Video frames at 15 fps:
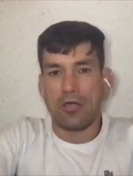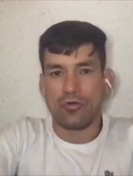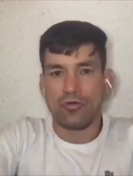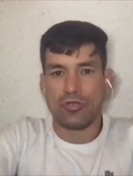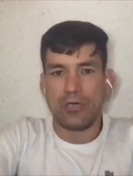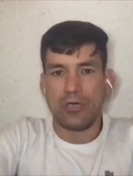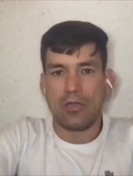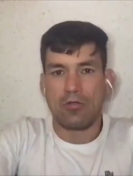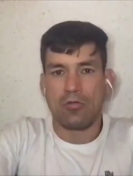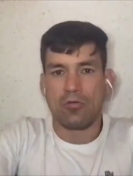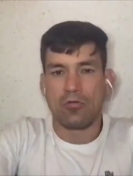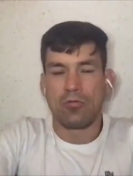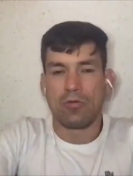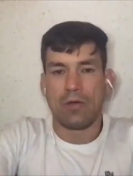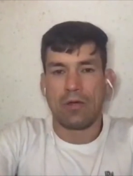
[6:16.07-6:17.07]

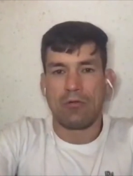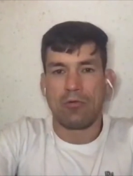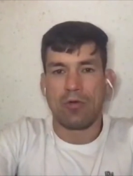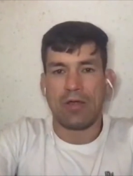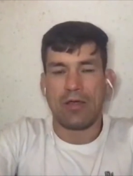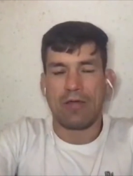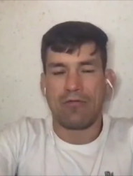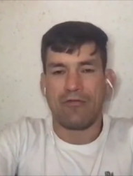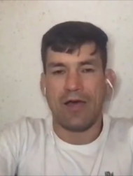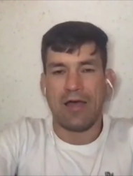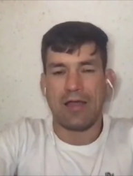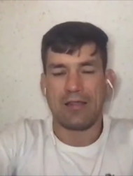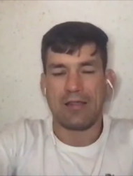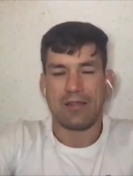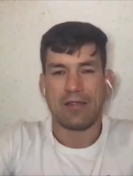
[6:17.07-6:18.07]
jiu-jitsu when he
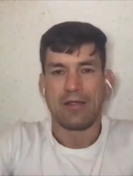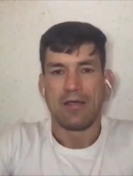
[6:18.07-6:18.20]
fights